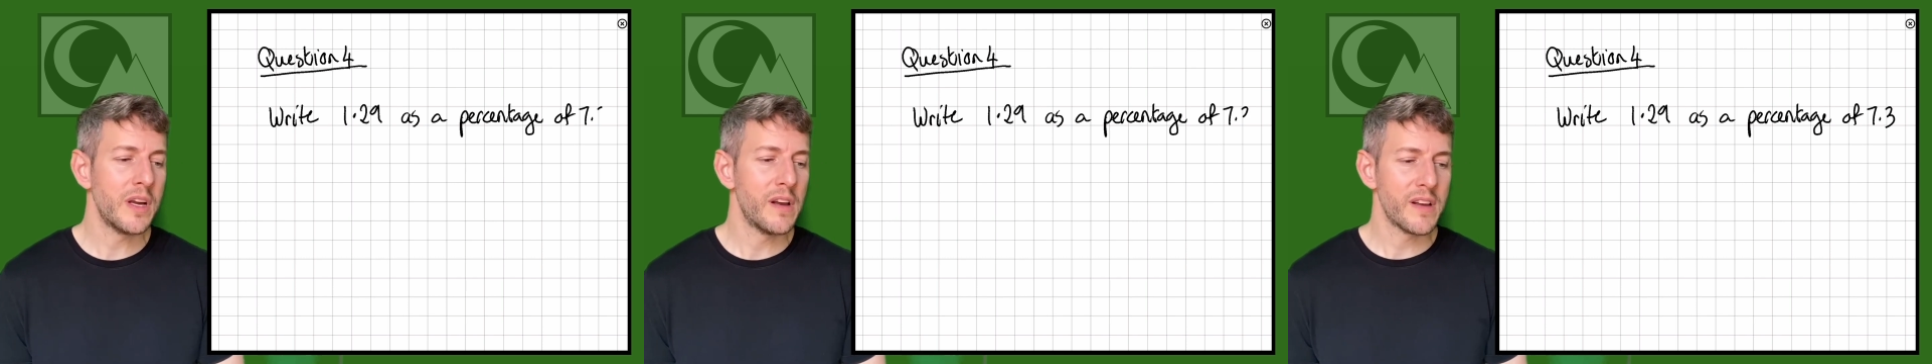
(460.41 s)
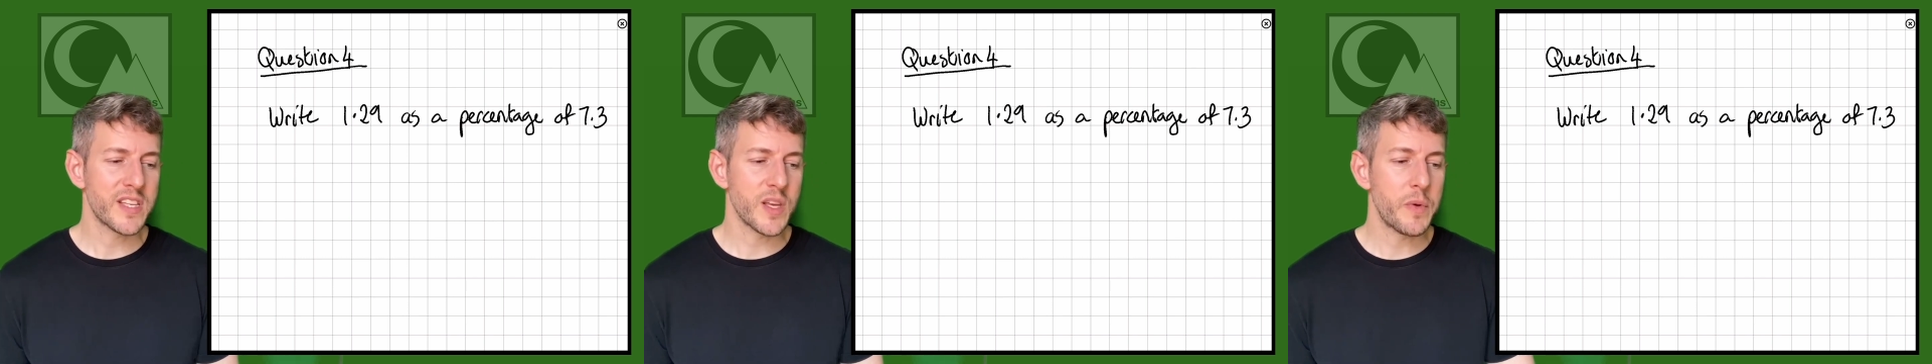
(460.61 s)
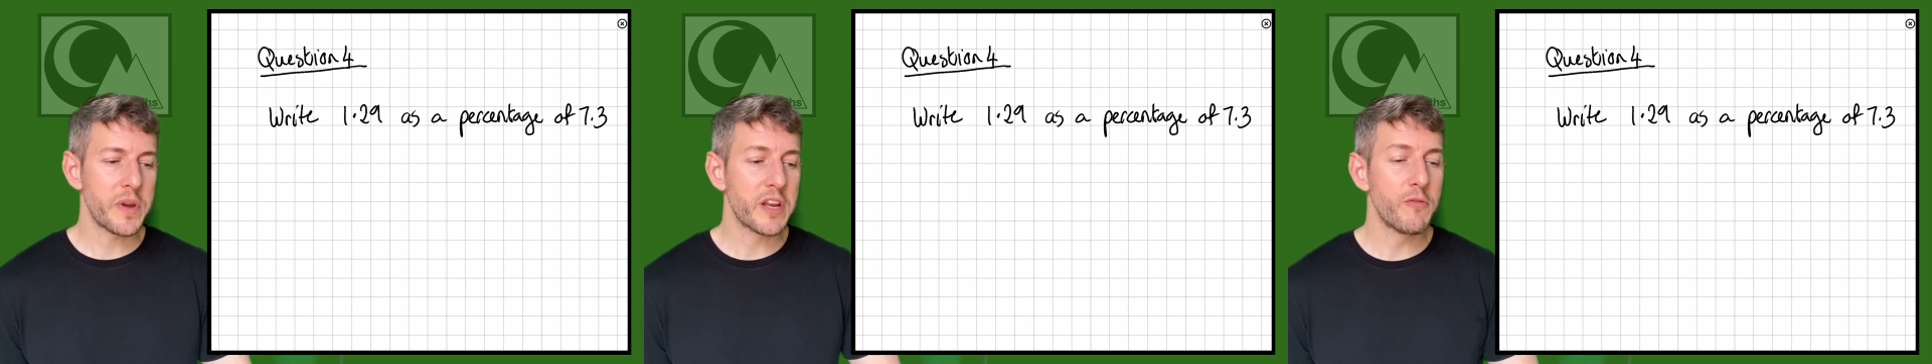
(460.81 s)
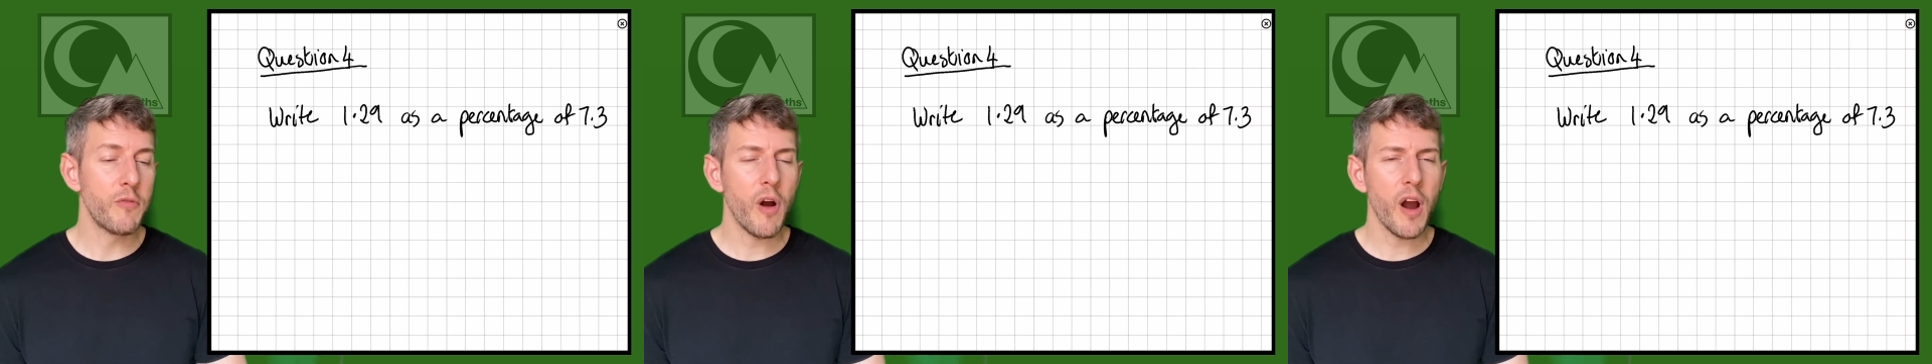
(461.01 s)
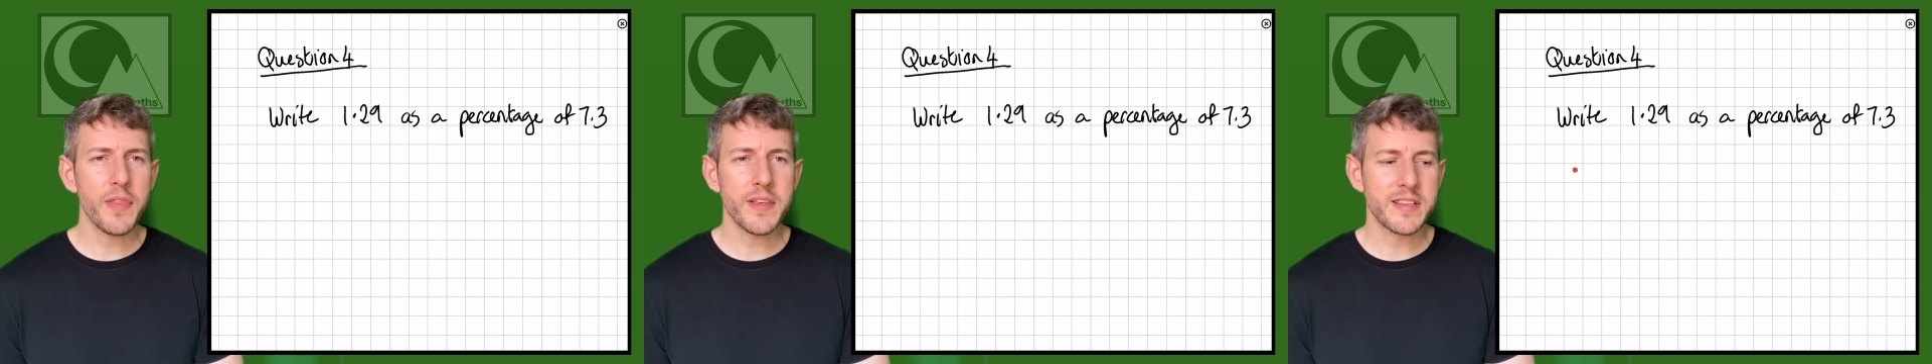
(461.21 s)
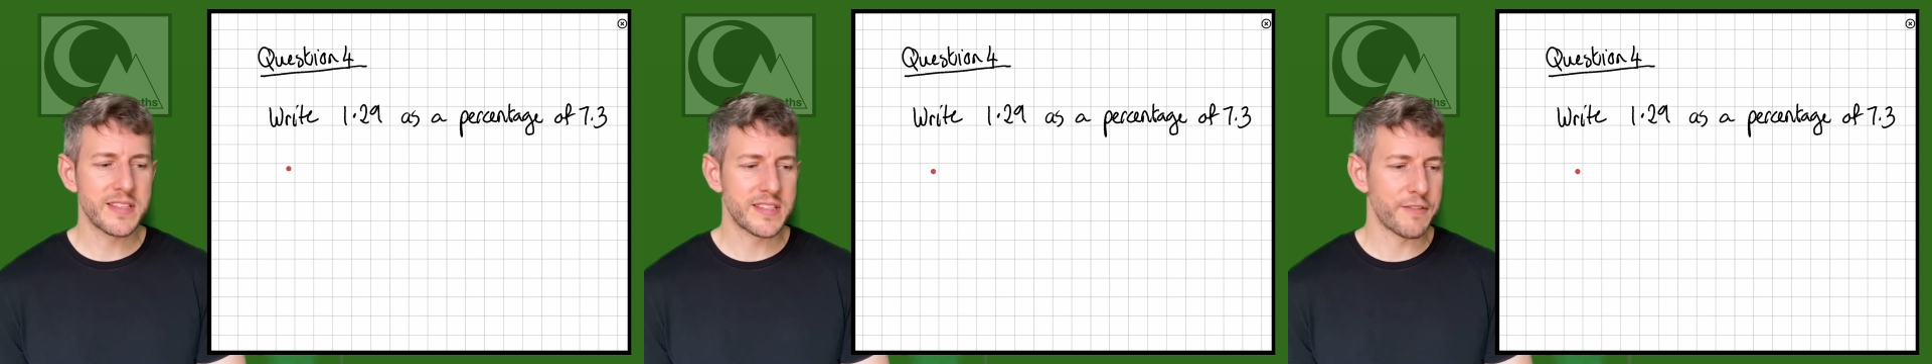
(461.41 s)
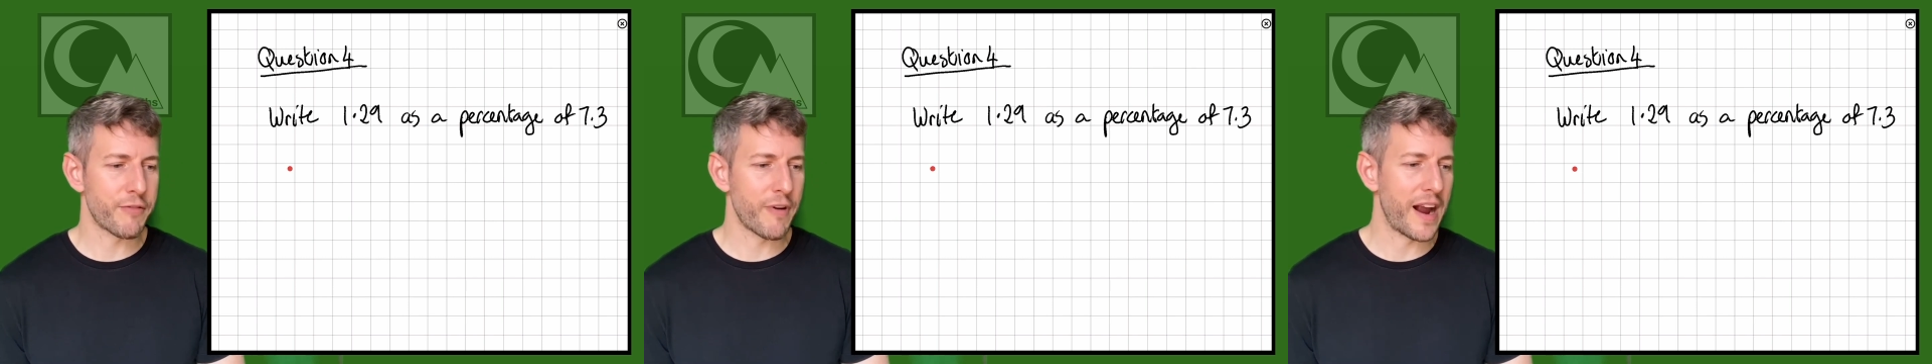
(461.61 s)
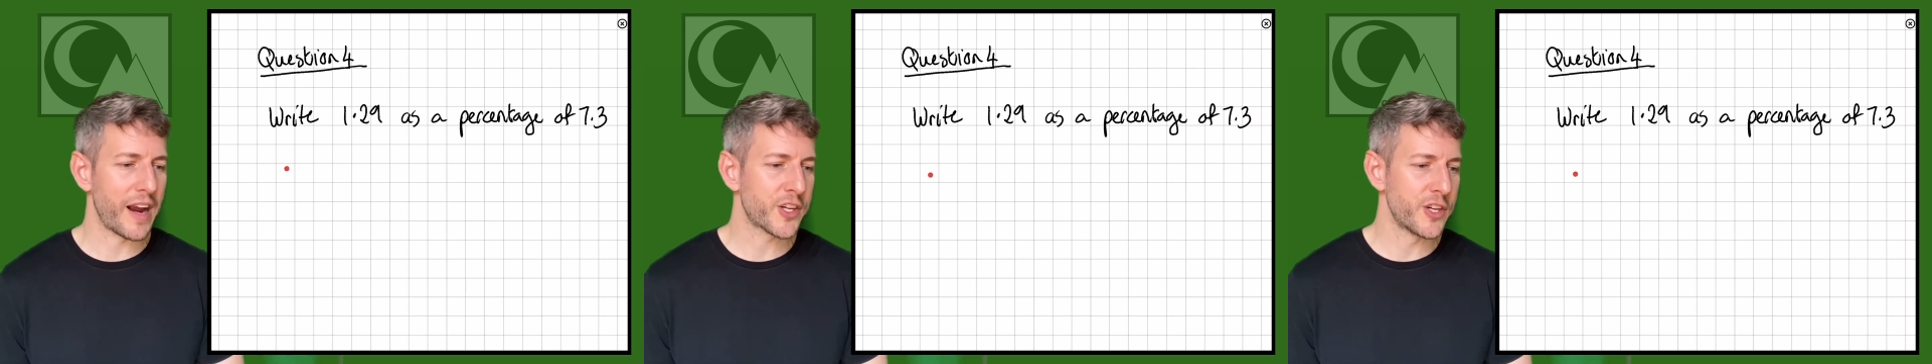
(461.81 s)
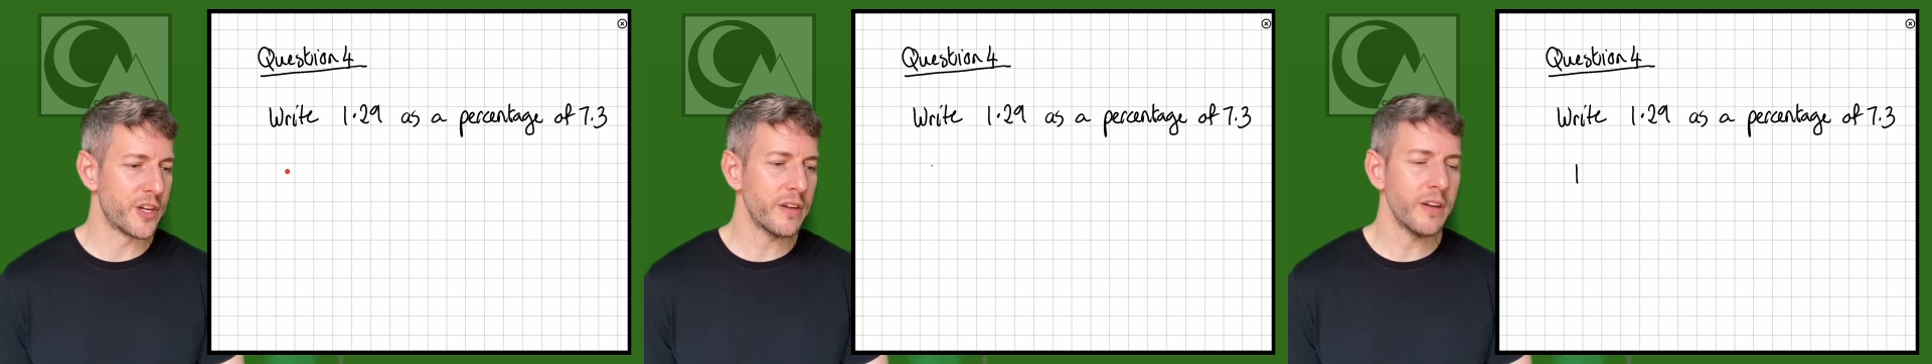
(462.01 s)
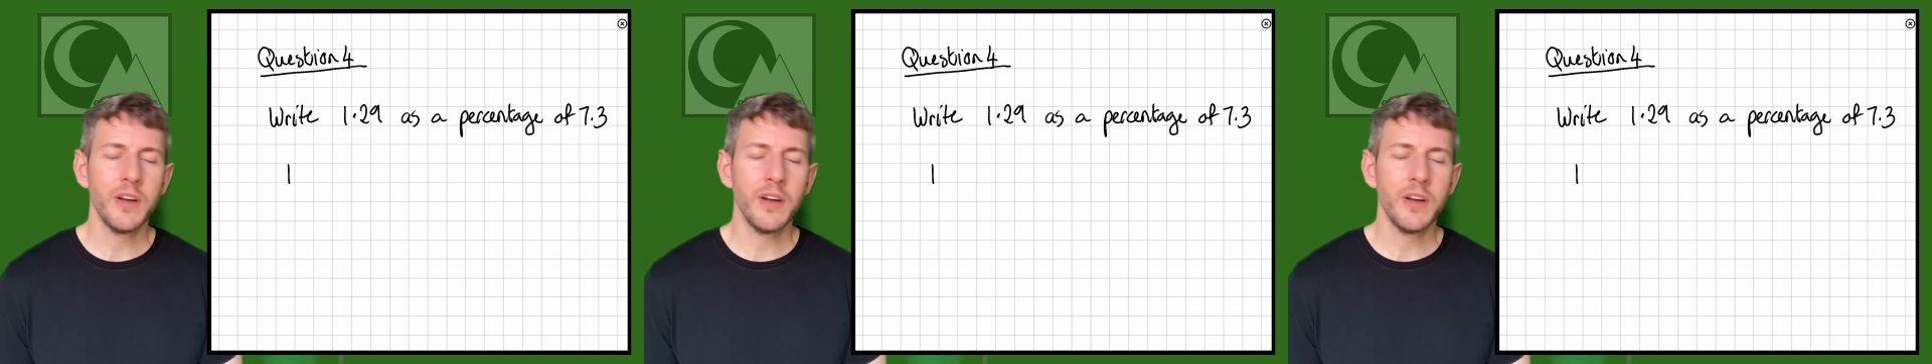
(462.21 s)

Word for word: So we can write this as a fraction,